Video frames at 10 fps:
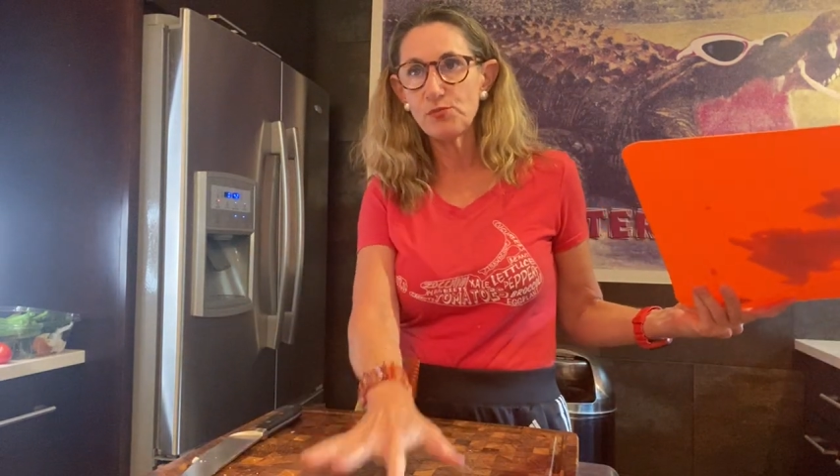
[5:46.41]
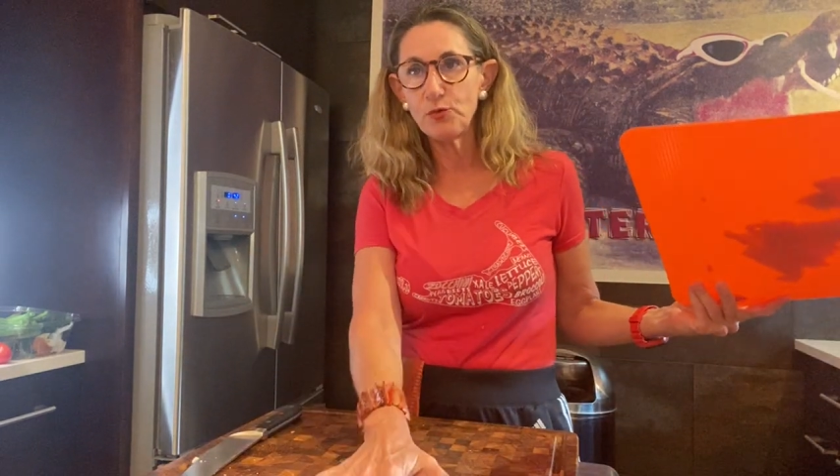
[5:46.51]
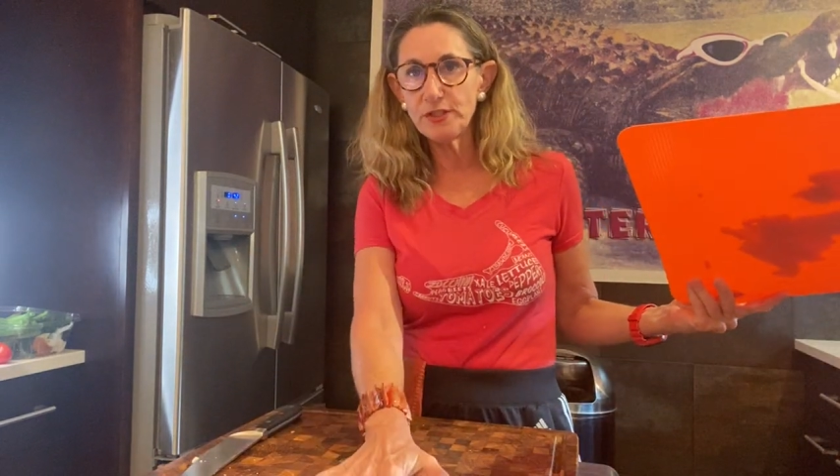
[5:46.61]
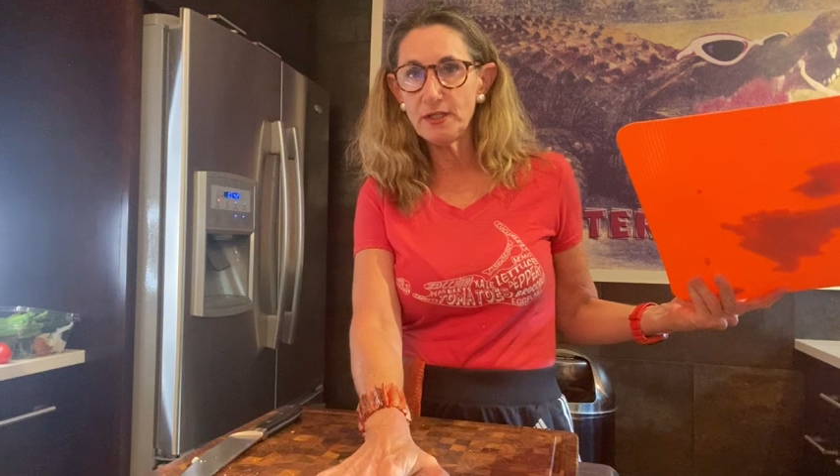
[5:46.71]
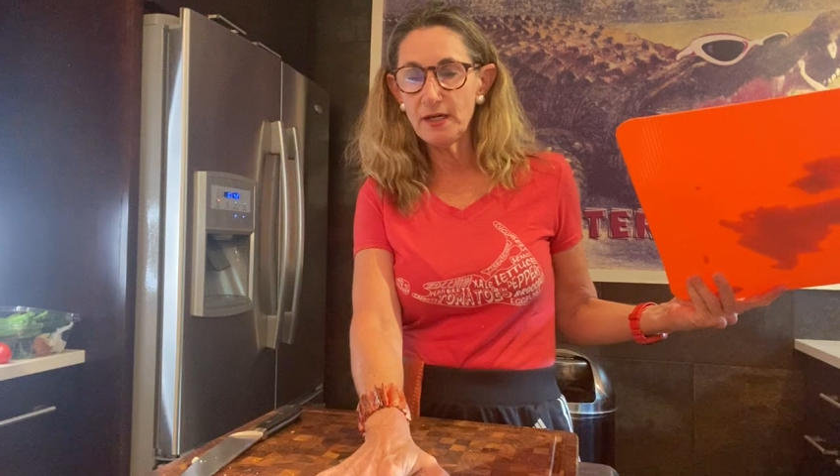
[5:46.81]

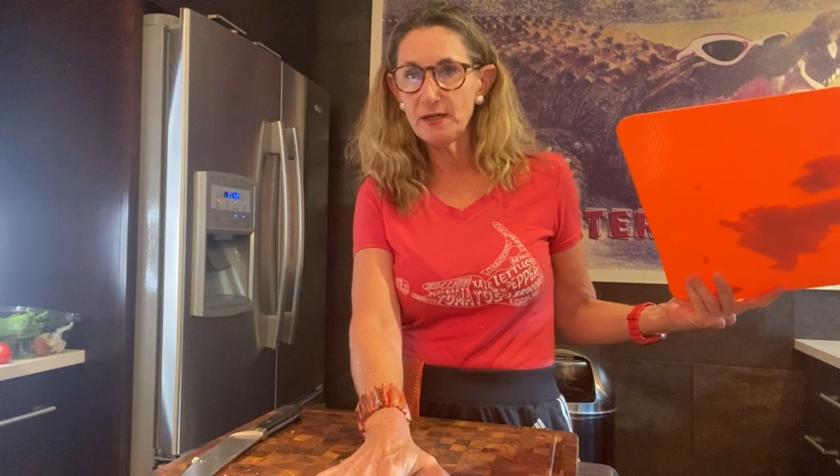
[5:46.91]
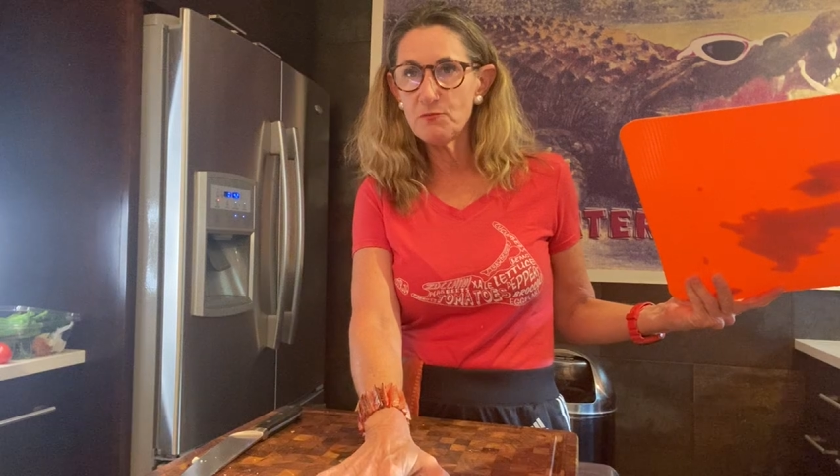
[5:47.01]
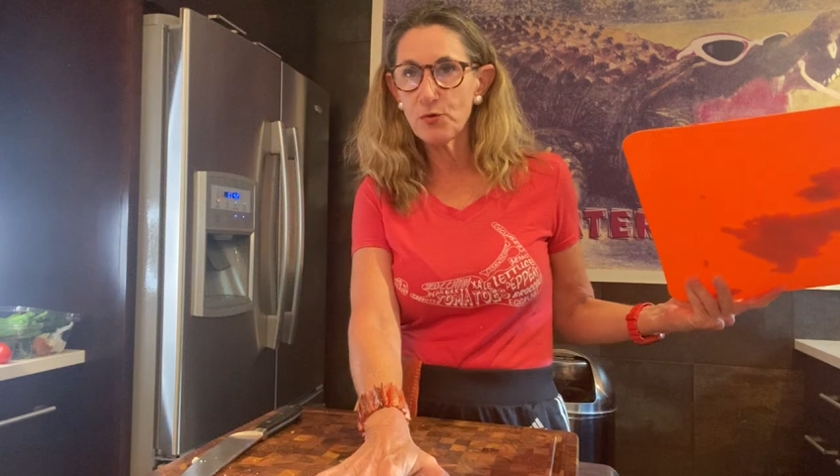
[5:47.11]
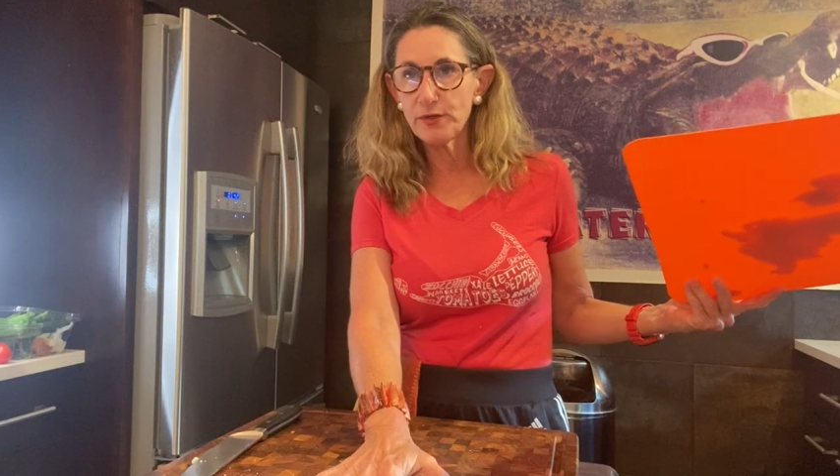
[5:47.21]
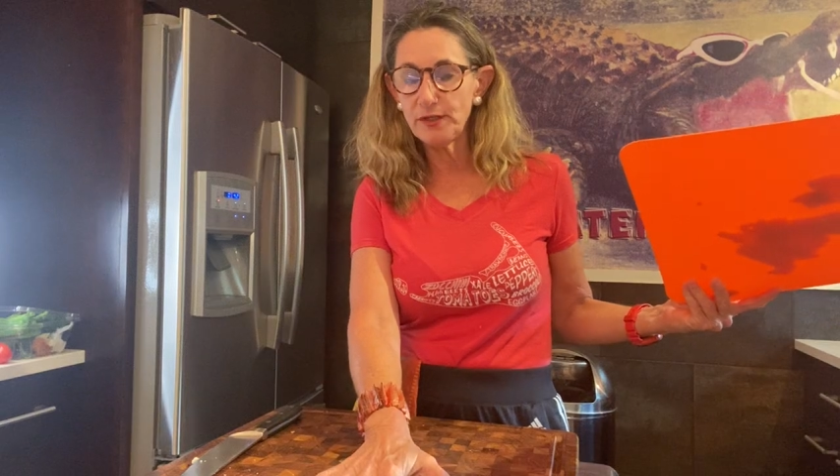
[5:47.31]
wood cutting
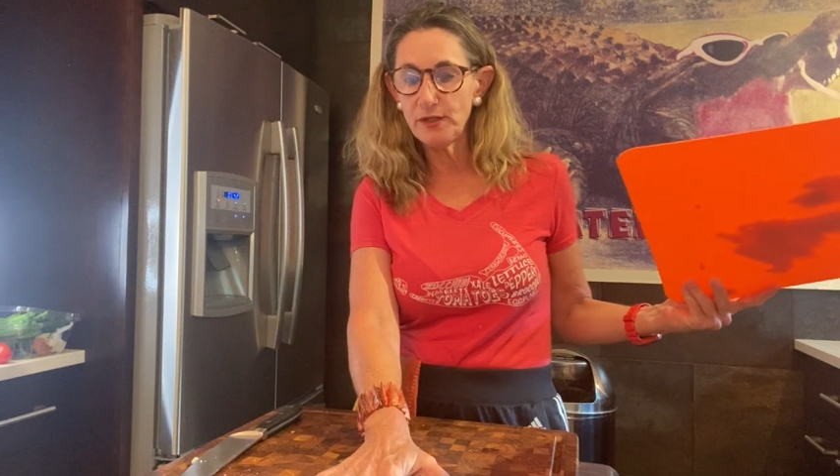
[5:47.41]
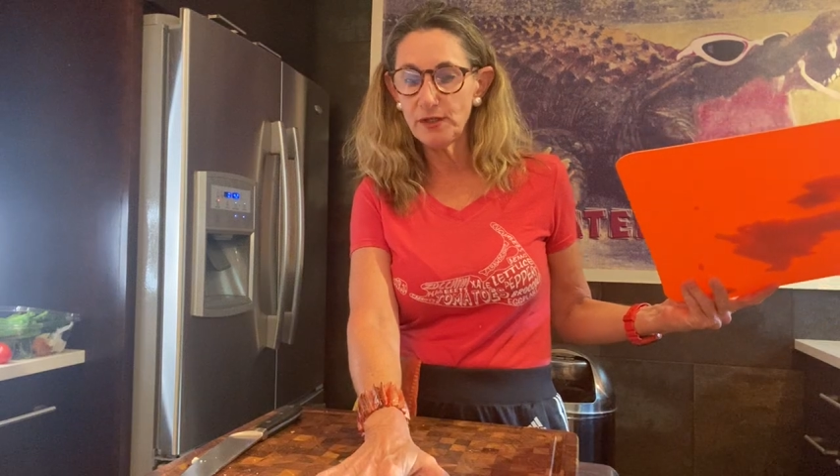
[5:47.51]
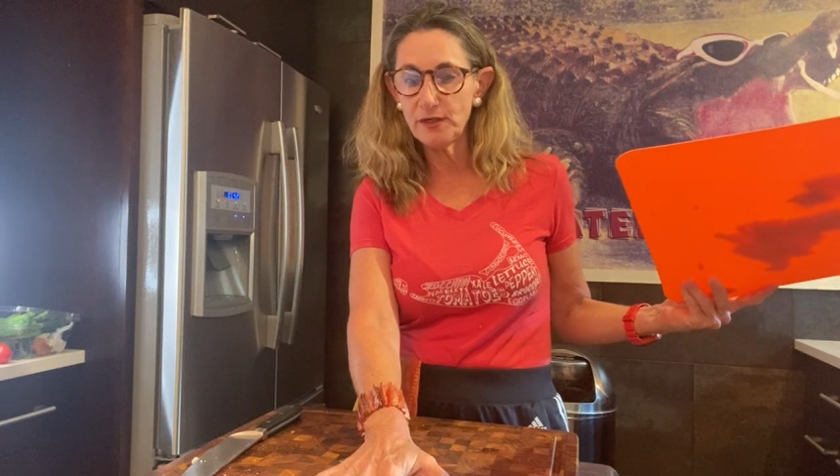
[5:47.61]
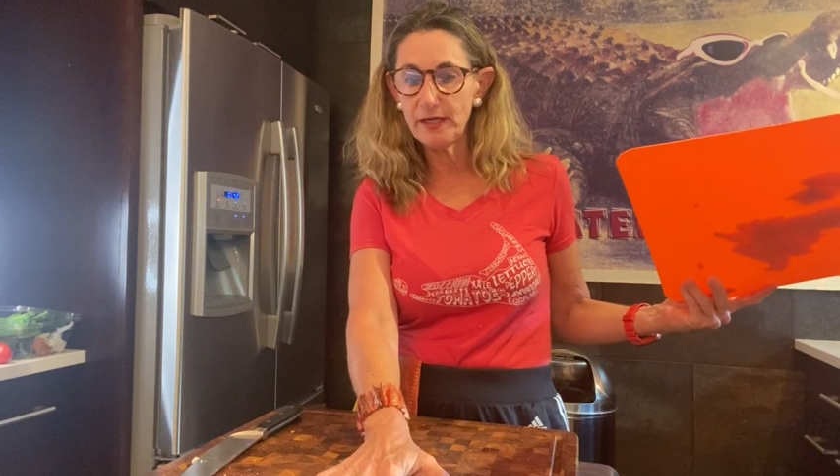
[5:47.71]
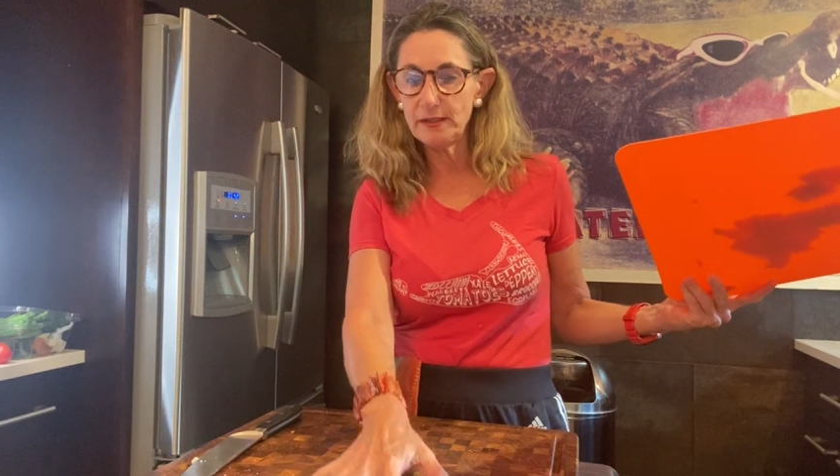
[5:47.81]
board
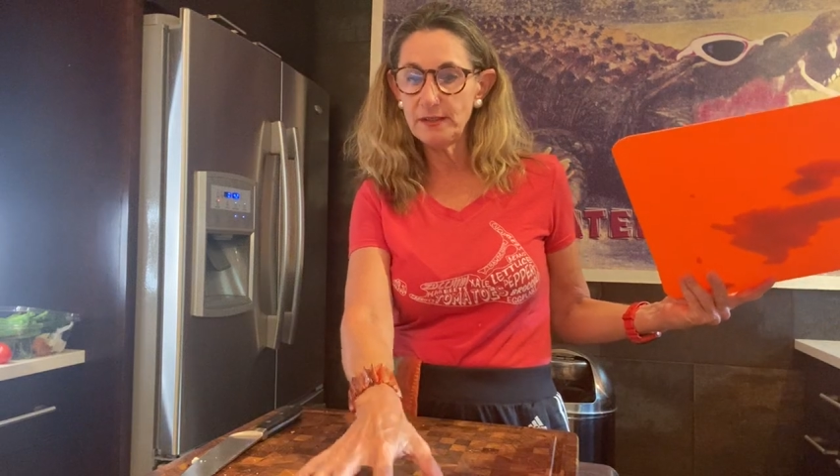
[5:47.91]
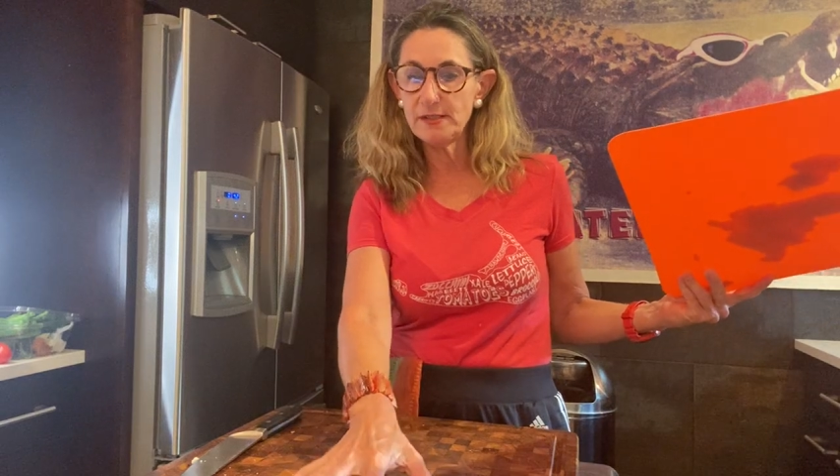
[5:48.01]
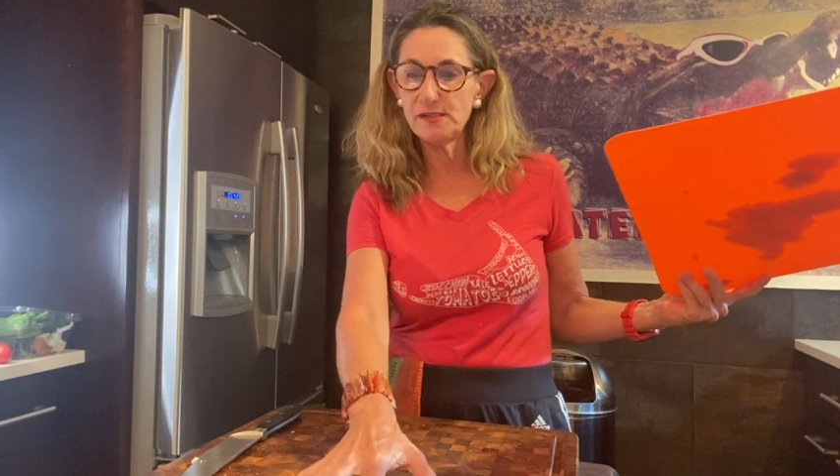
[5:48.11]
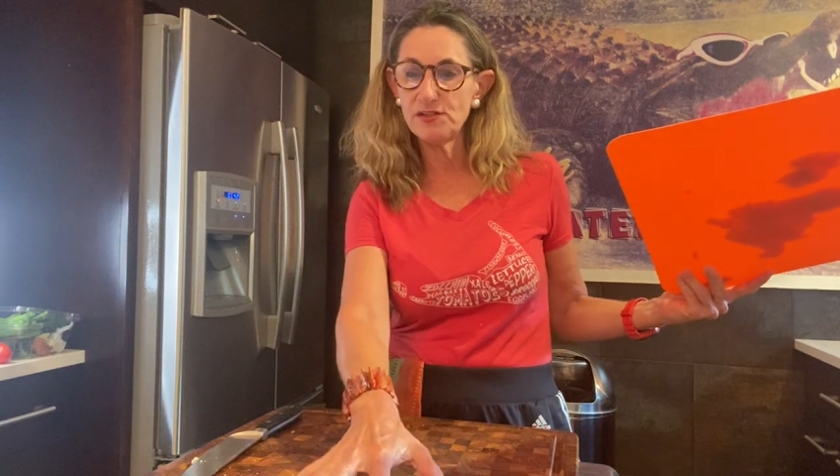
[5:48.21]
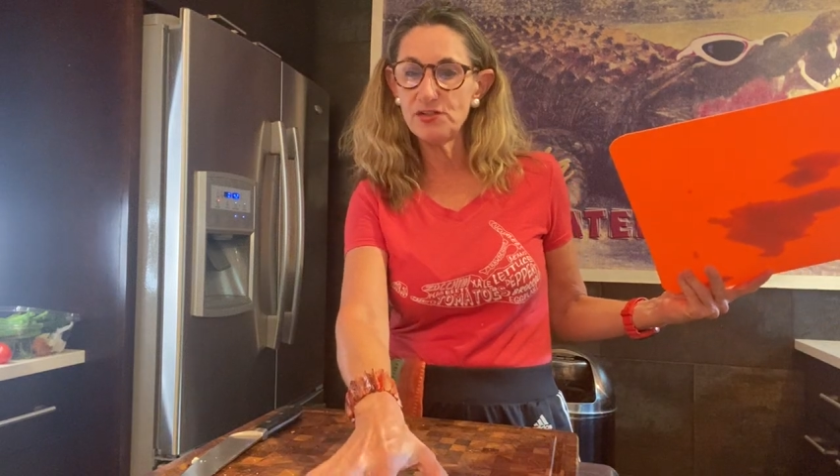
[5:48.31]
here and it
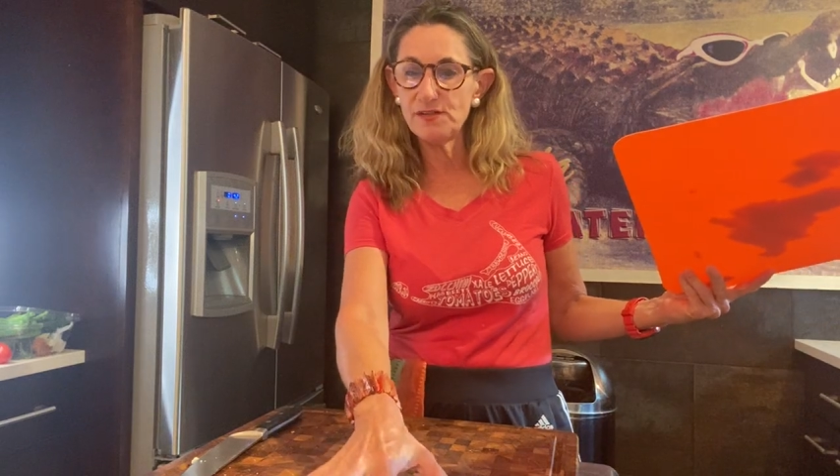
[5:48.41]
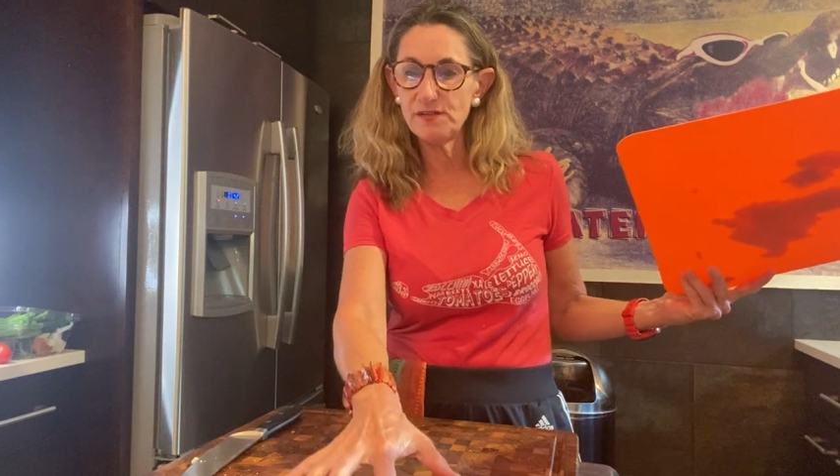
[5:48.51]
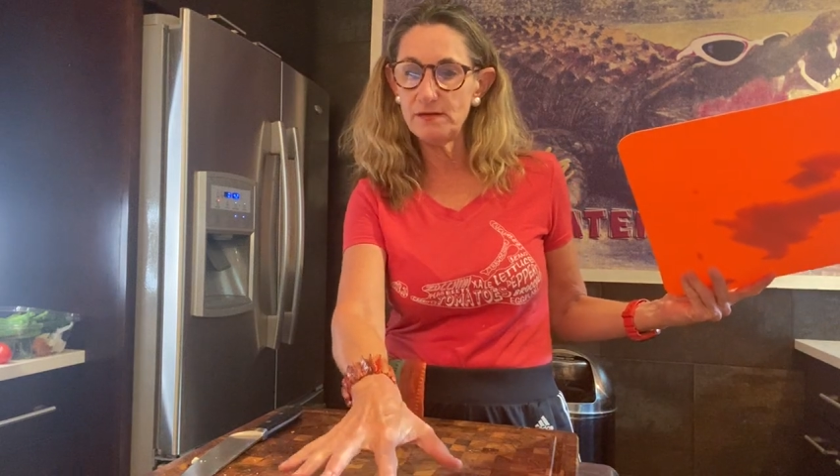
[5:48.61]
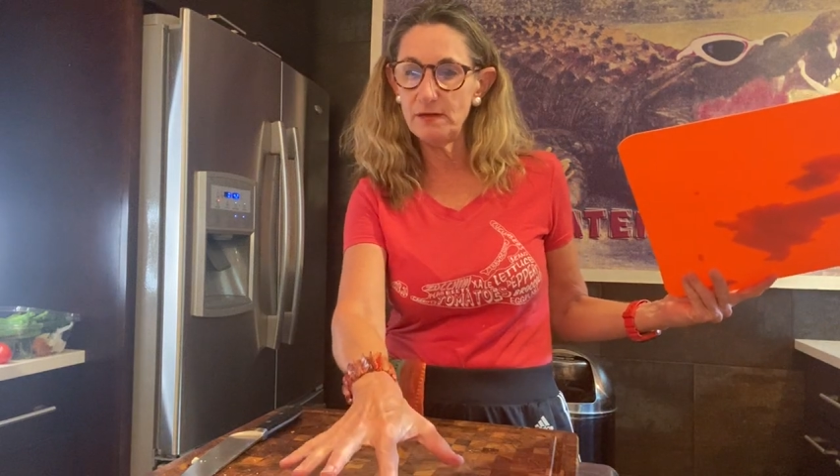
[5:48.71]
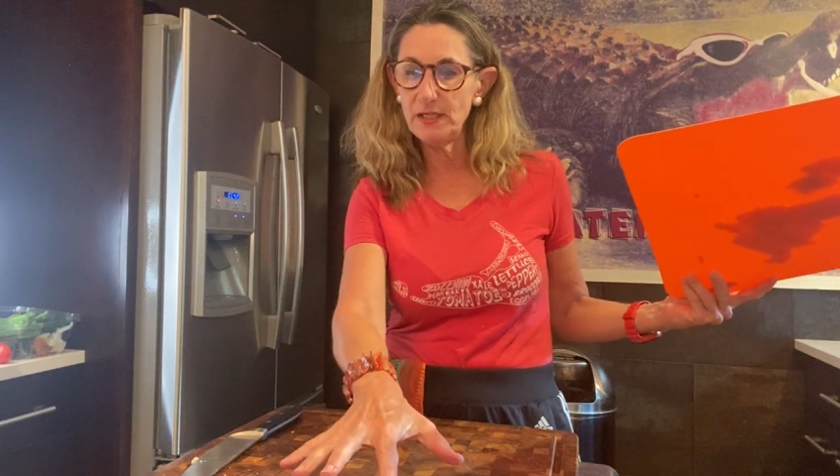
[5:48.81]
is just,